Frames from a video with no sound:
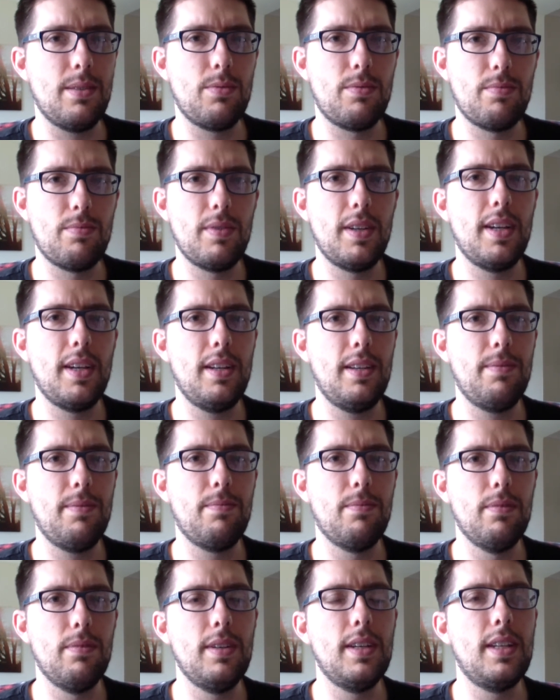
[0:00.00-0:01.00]
It was
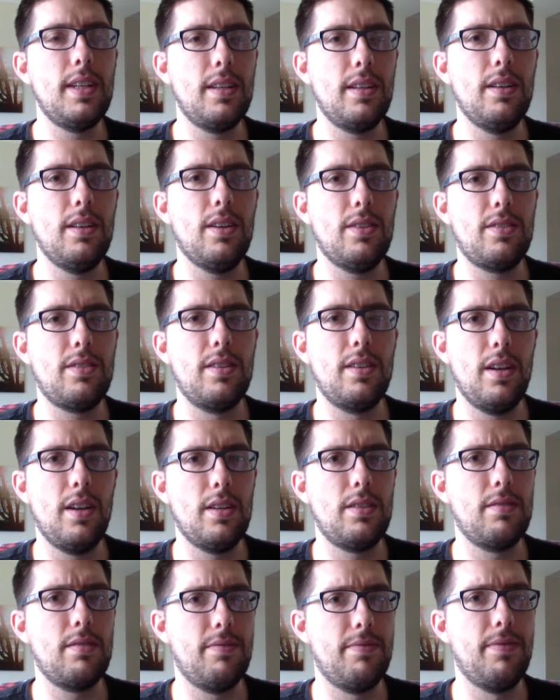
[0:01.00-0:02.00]
really lots and
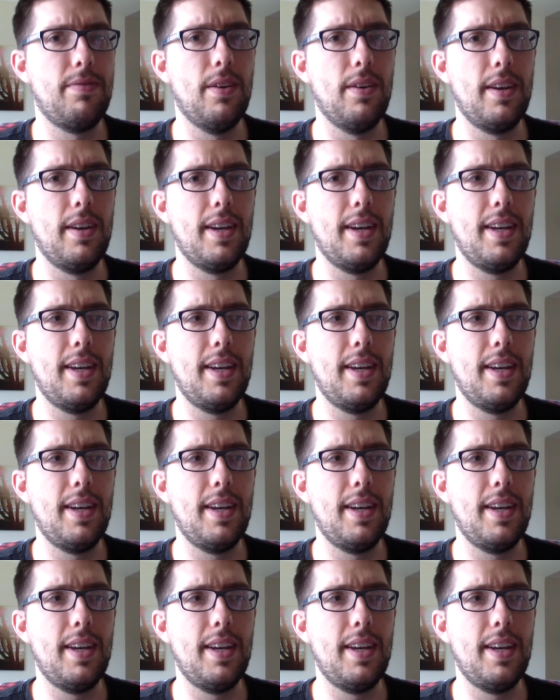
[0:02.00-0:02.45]
lots of fun,